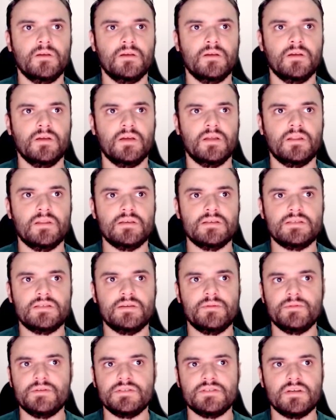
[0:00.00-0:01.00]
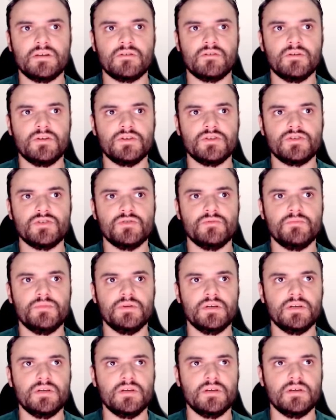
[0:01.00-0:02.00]
And these images are going to
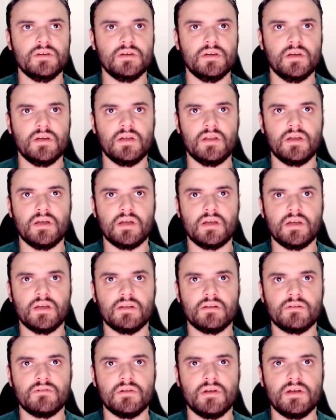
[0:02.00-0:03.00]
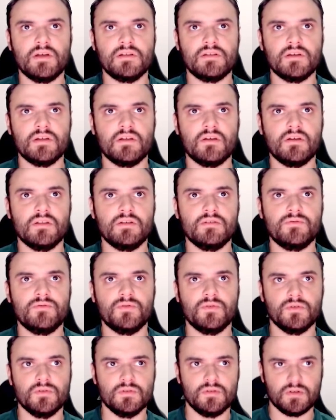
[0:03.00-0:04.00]
be, and I can create another
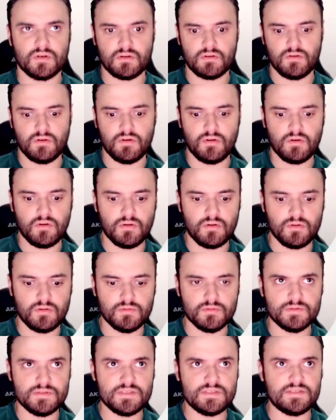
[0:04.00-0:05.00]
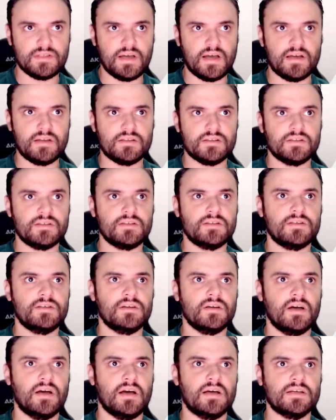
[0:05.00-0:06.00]
folder called static
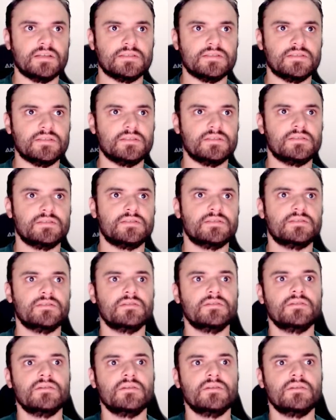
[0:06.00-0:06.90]
assets.